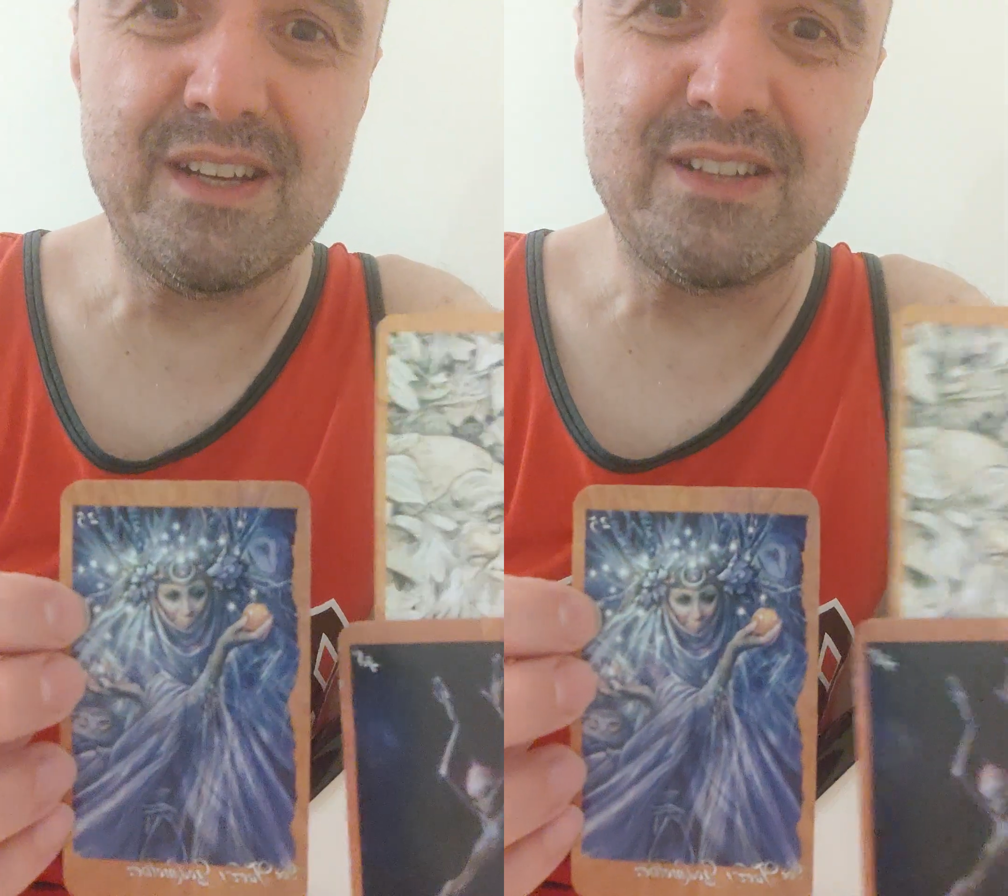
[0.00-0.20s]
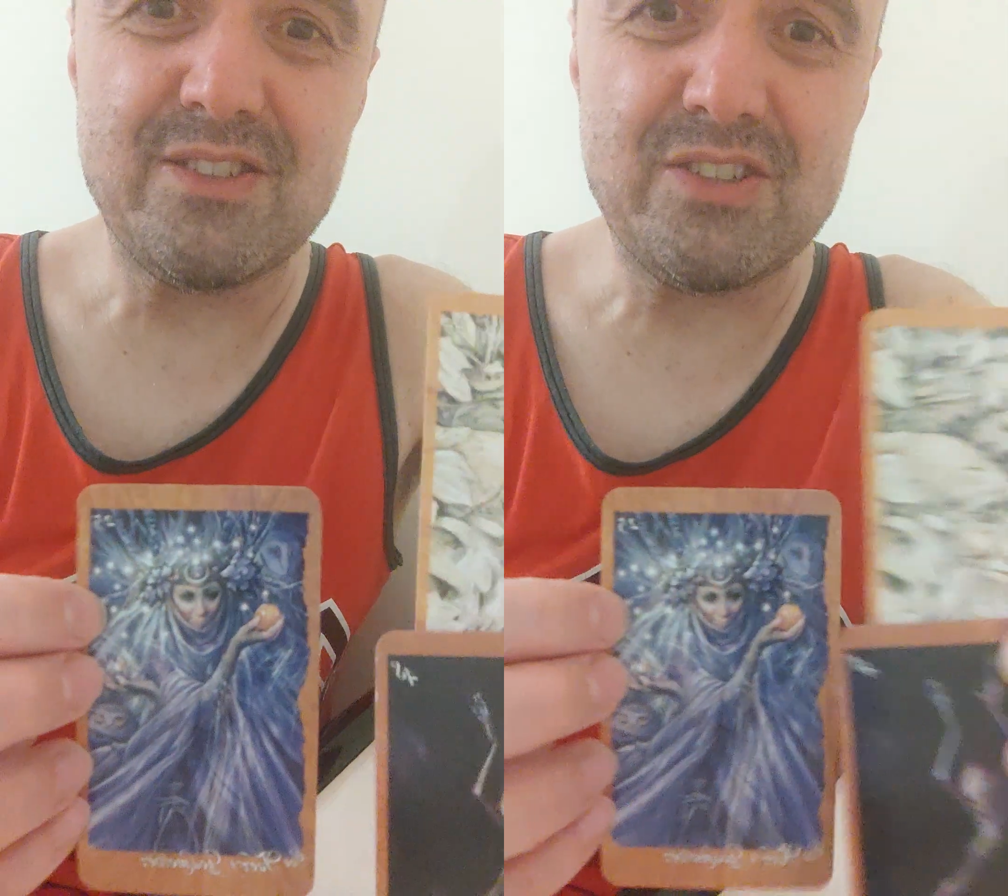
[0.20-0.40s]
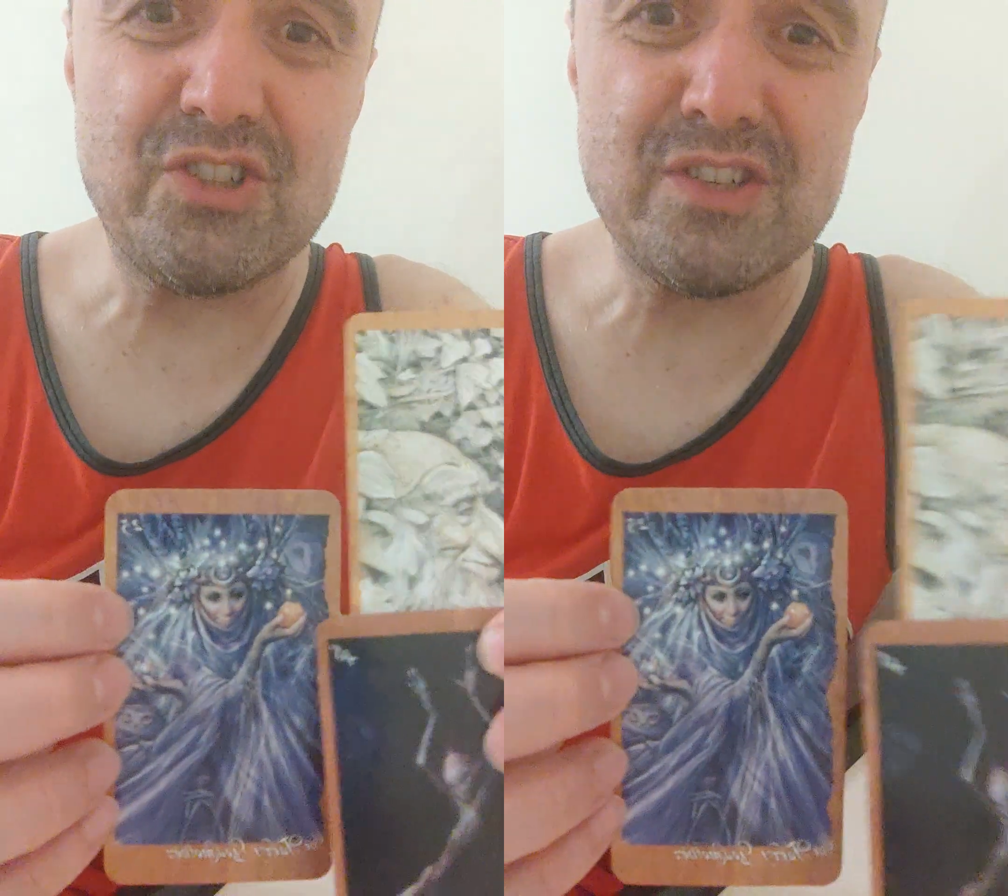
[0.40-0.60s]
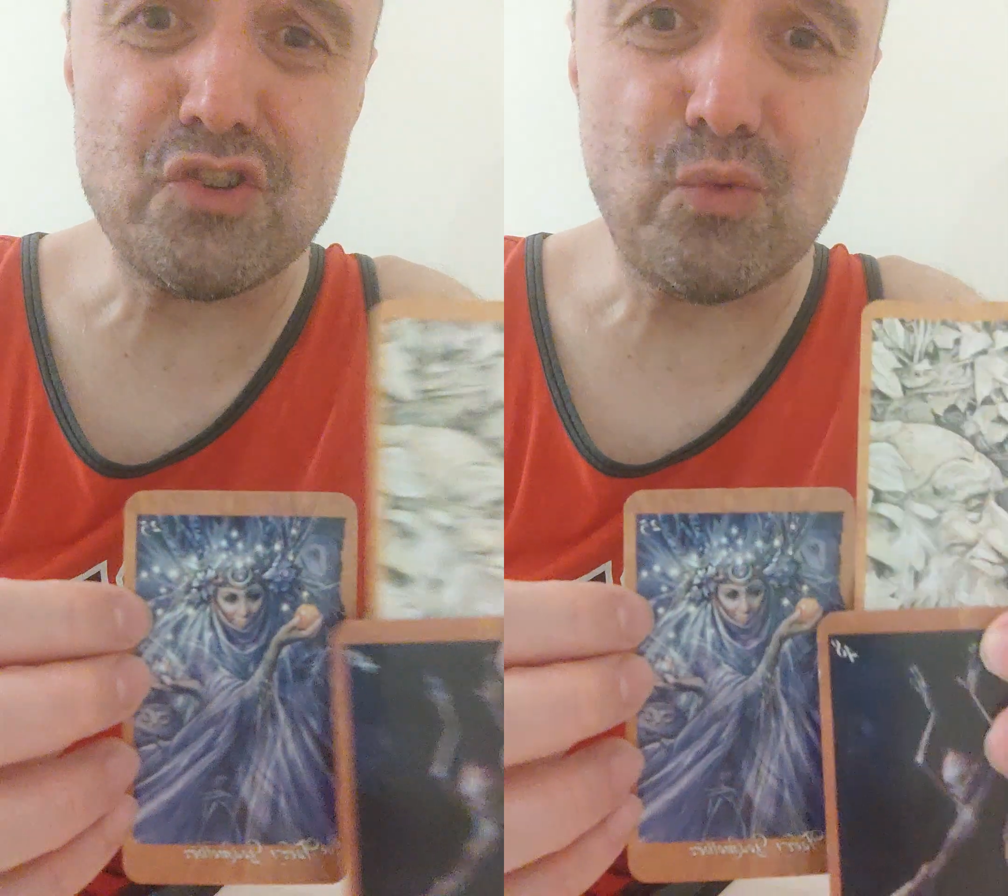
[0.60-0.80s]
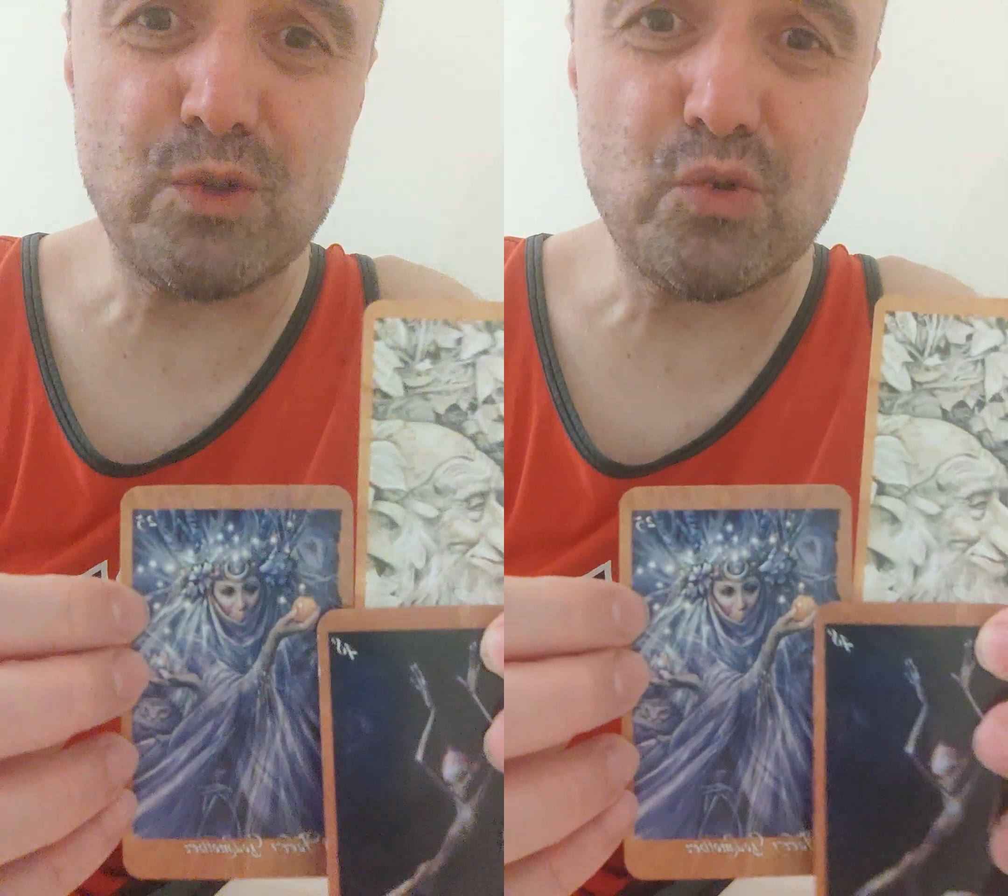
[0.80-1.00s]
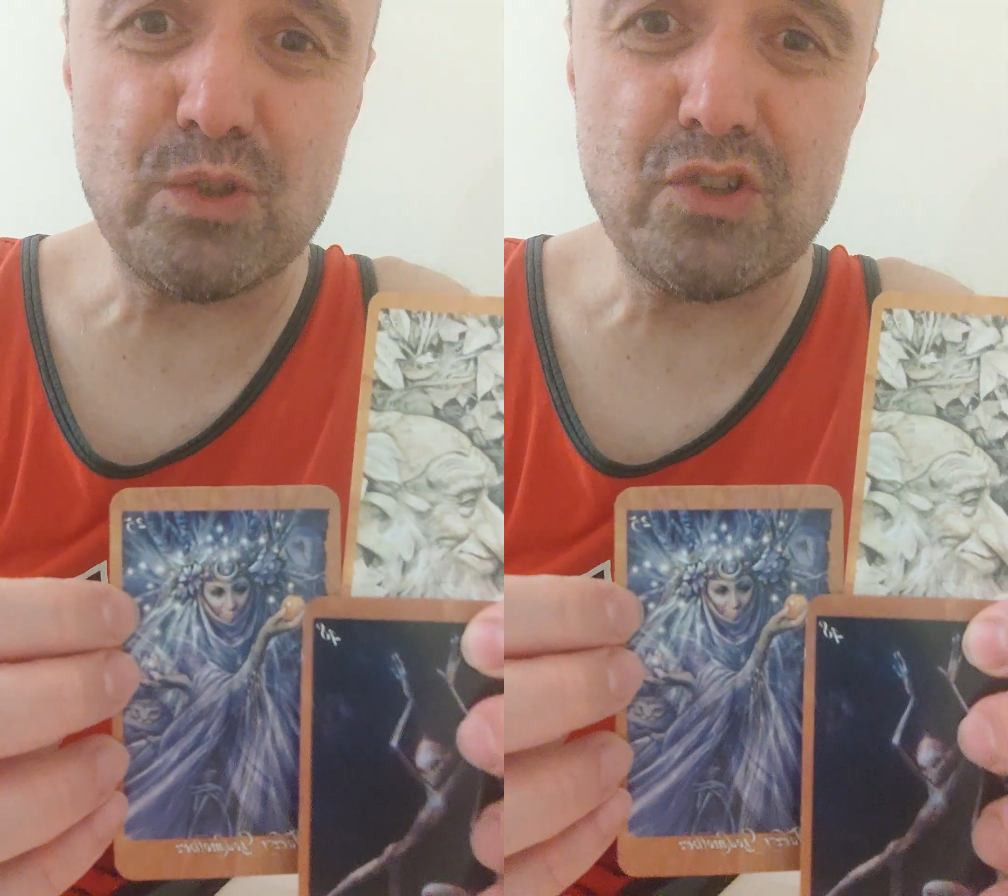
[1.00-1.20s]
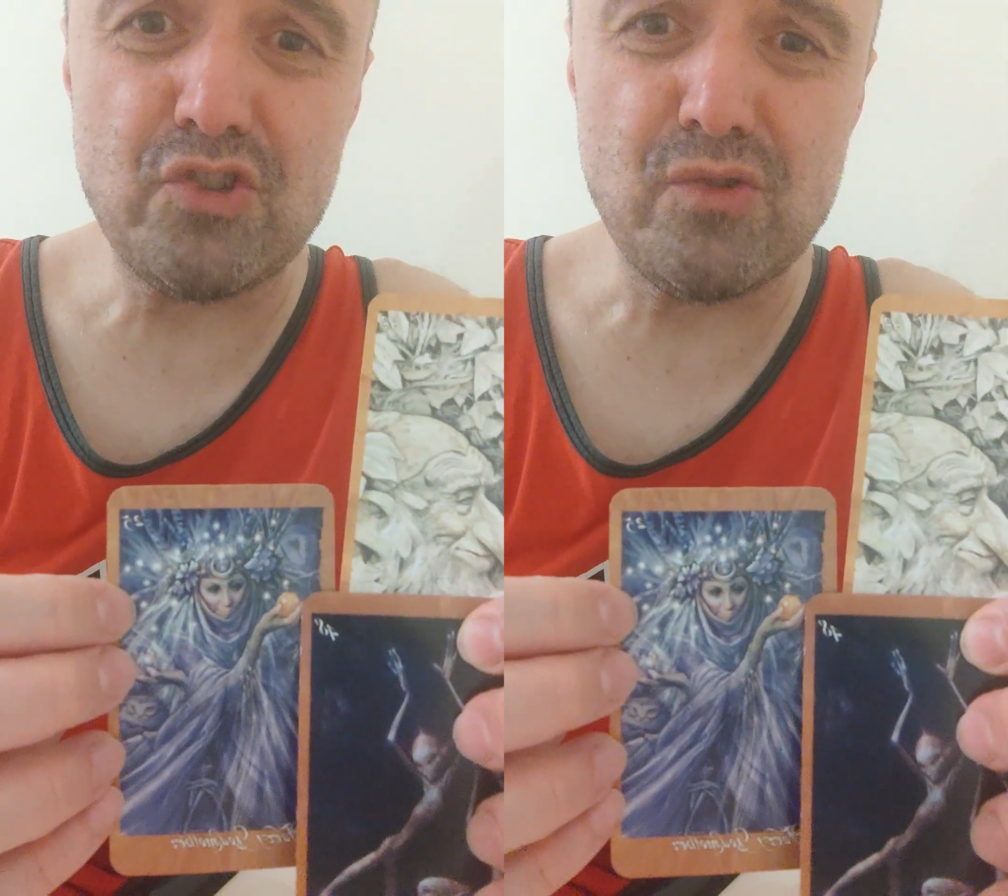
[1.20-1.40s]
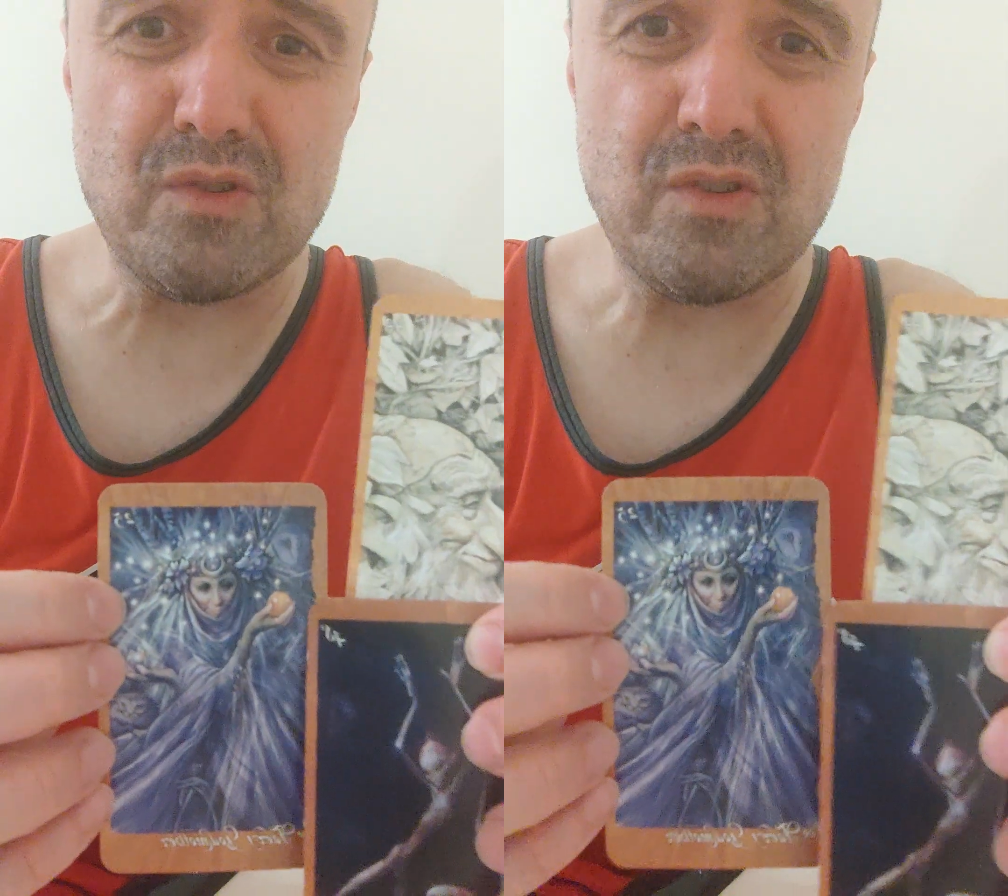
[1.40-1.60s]
She doesn't know which one to
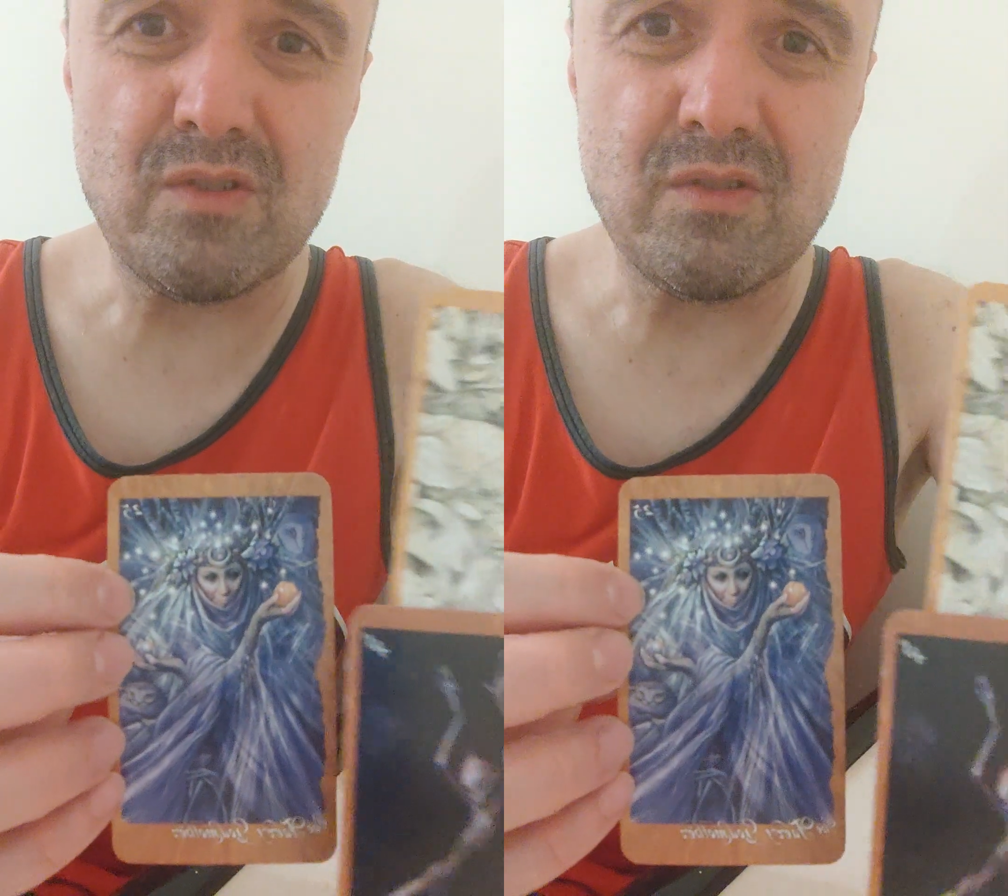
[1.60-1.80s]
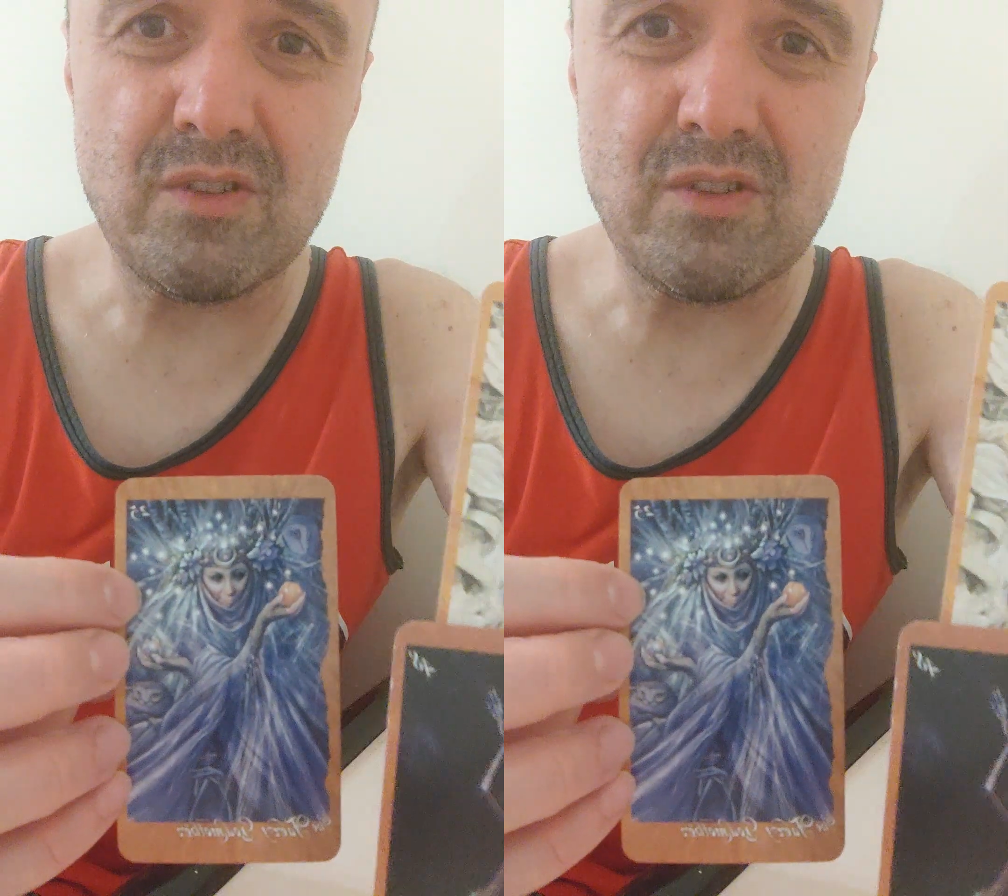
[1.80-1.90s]
choose,